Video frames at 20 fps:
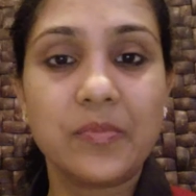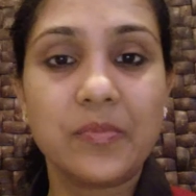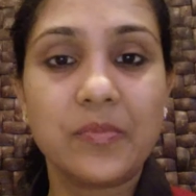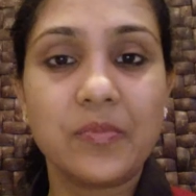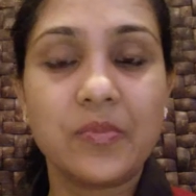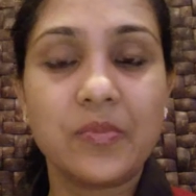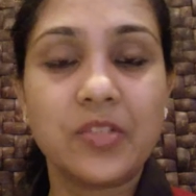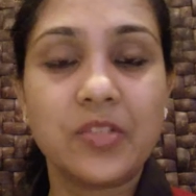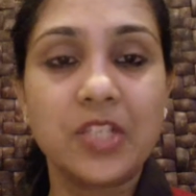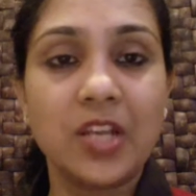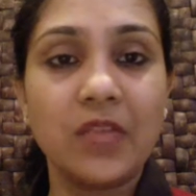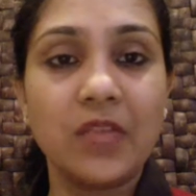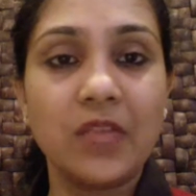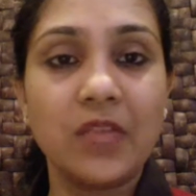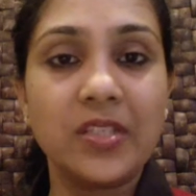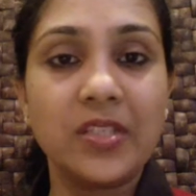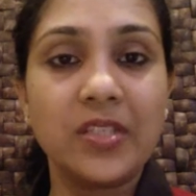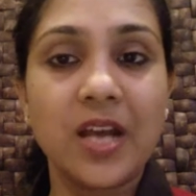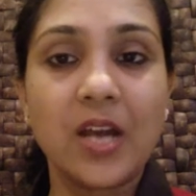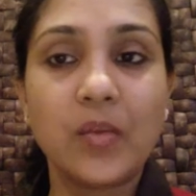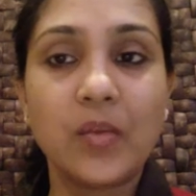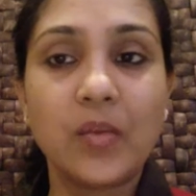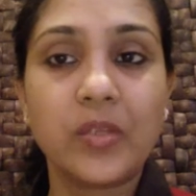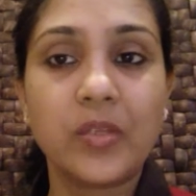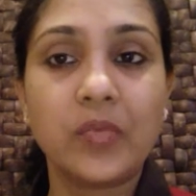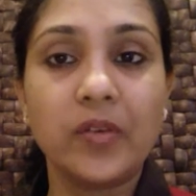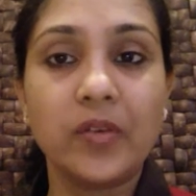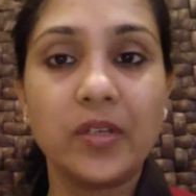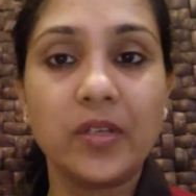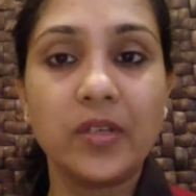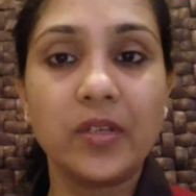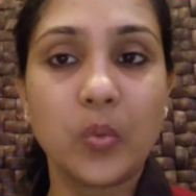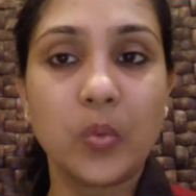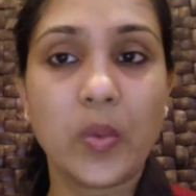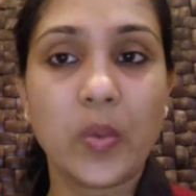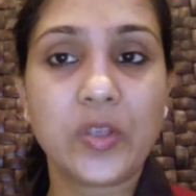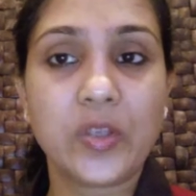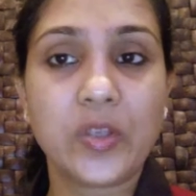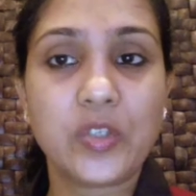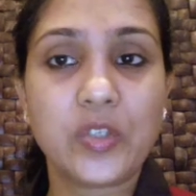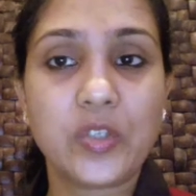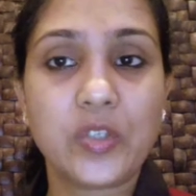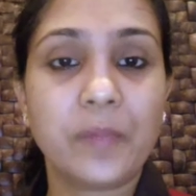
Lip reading: Shall we start with the first question?